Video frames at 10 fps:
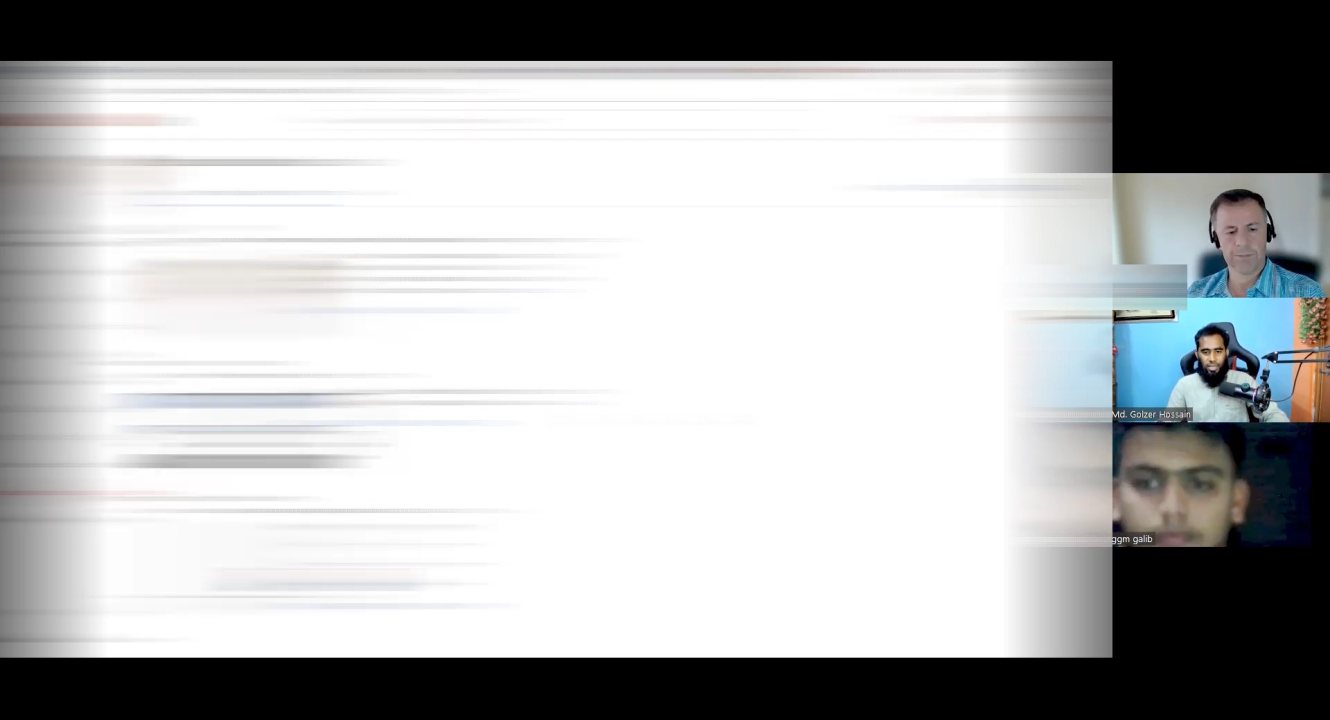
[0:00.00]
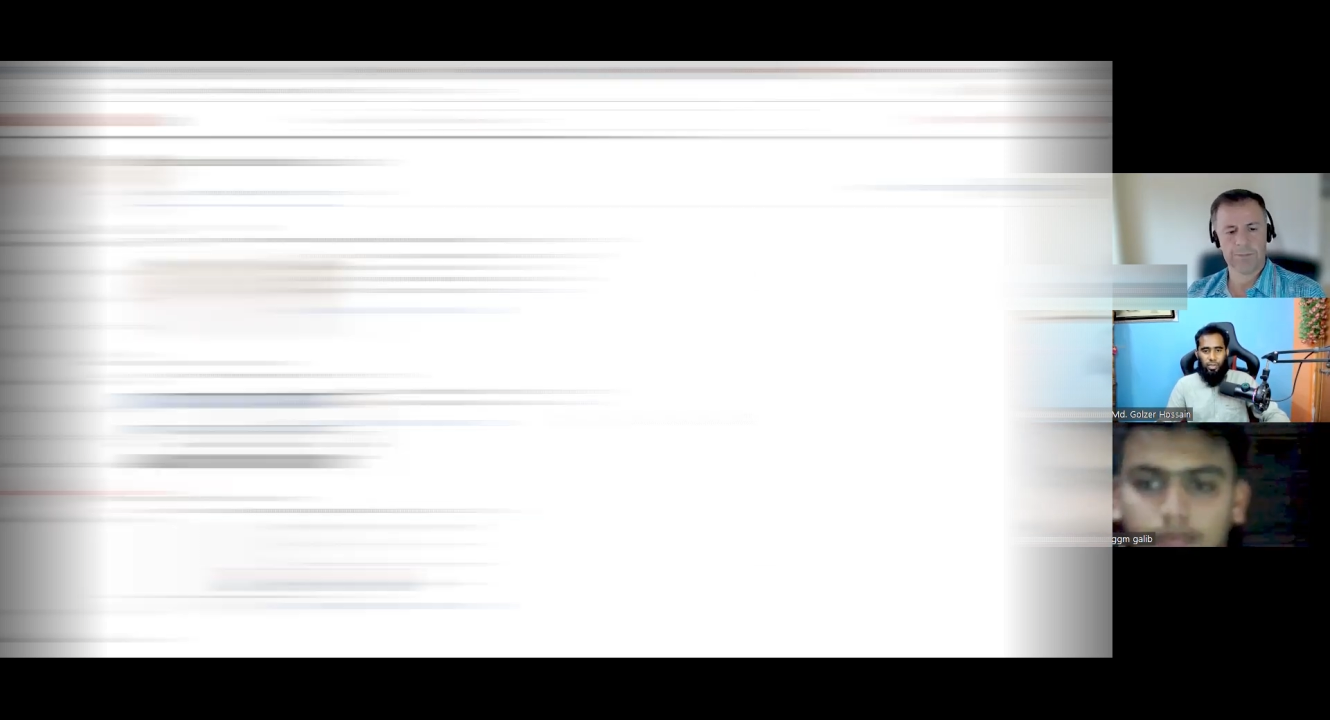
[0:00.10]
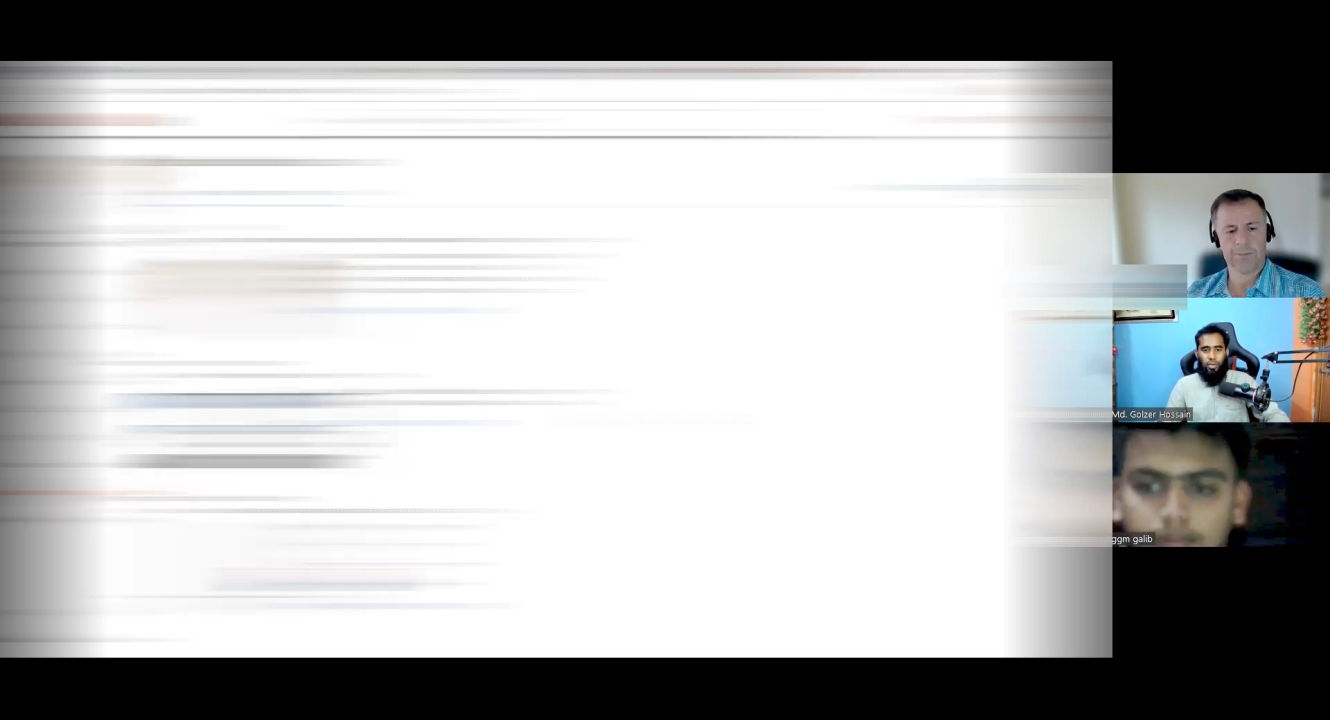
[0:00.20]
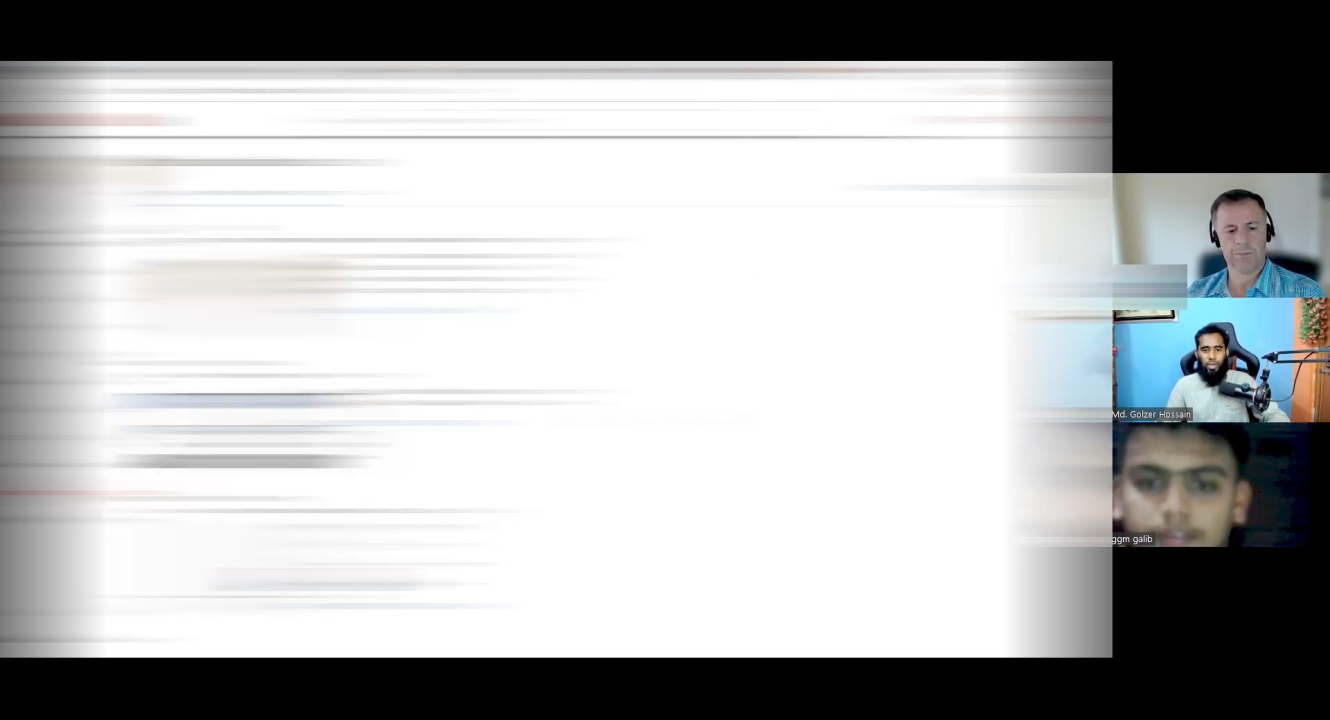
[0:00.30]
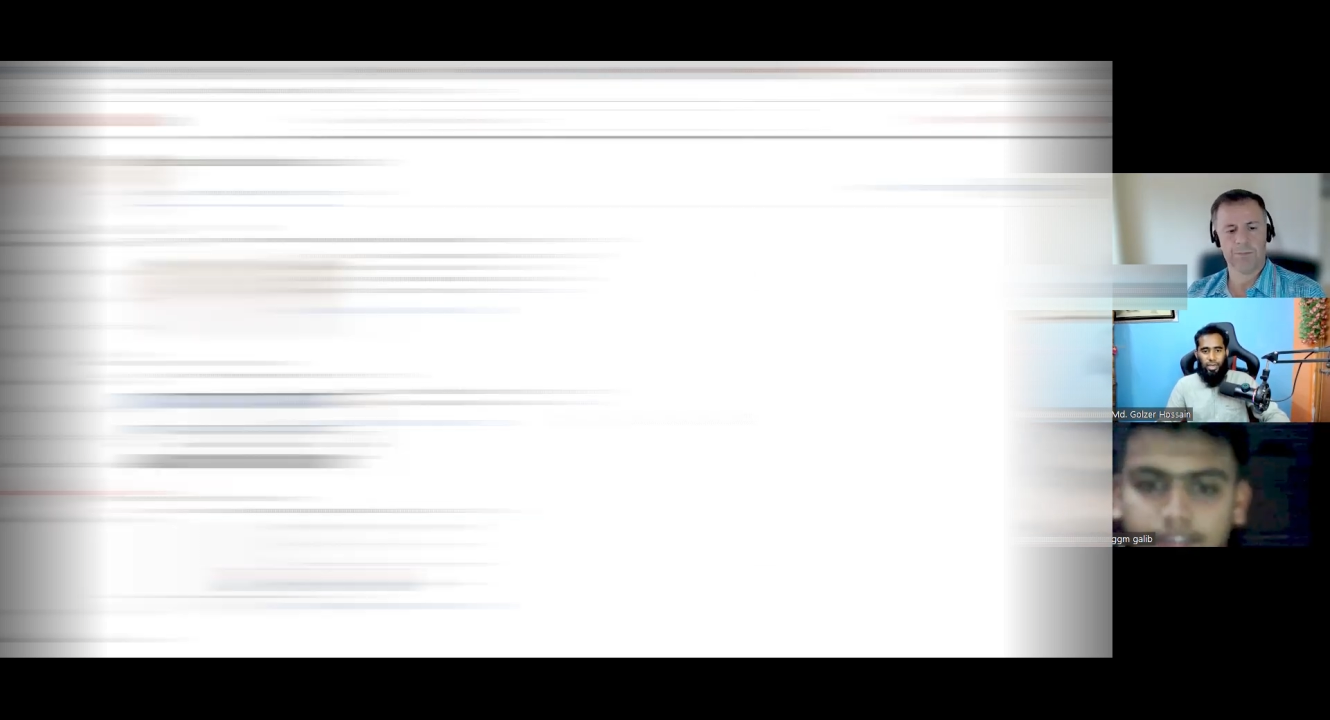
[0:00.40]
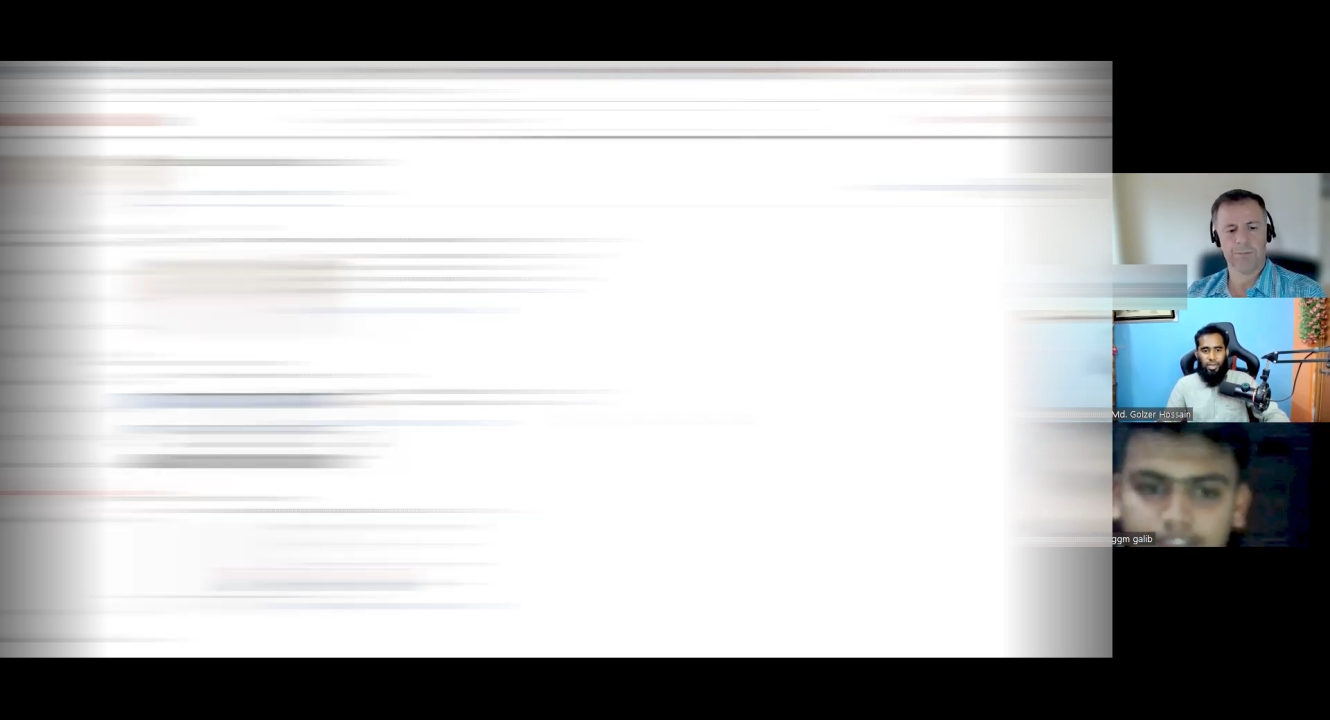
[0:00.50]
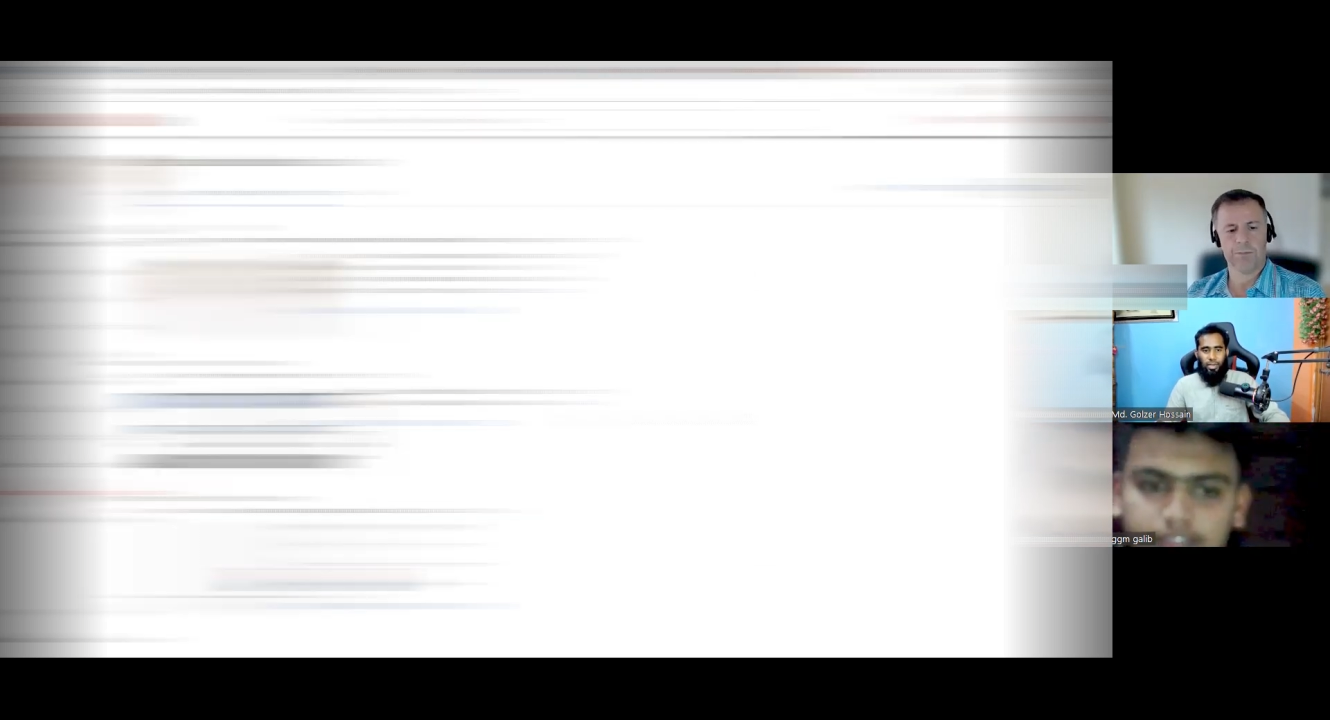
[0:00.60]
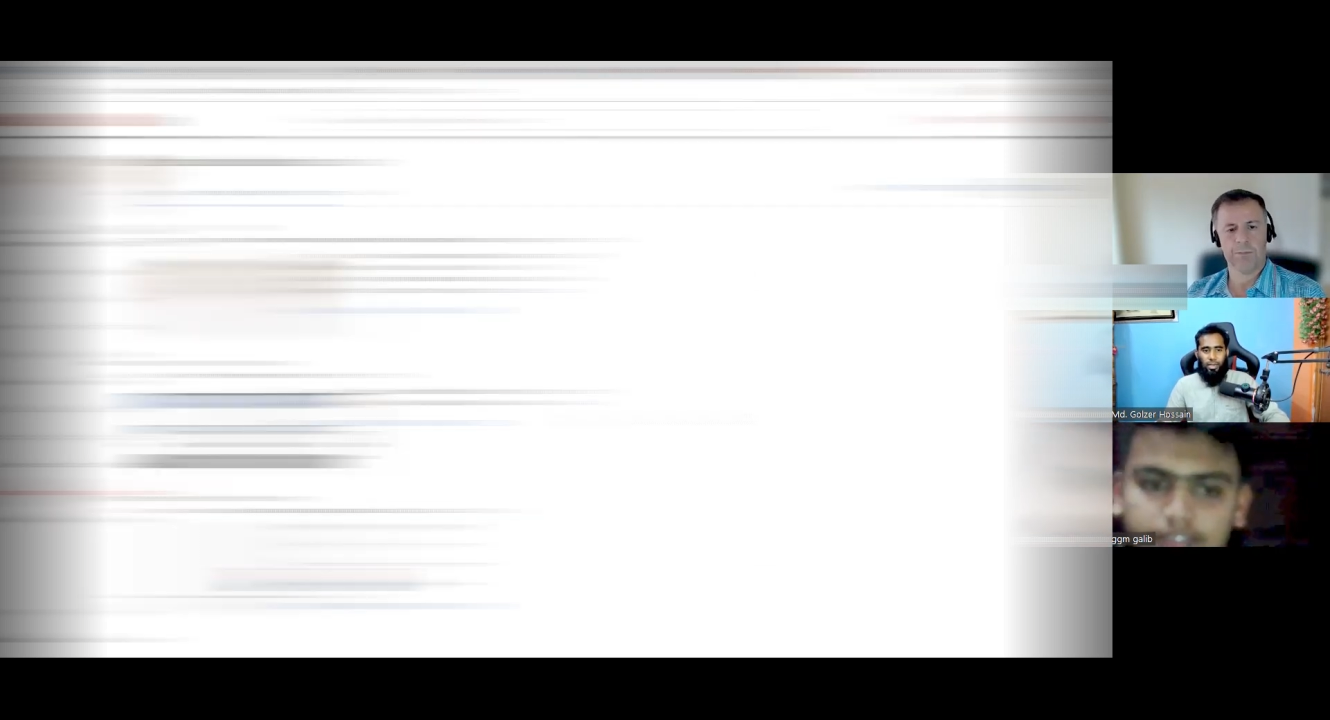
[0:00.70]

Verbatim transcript: okay.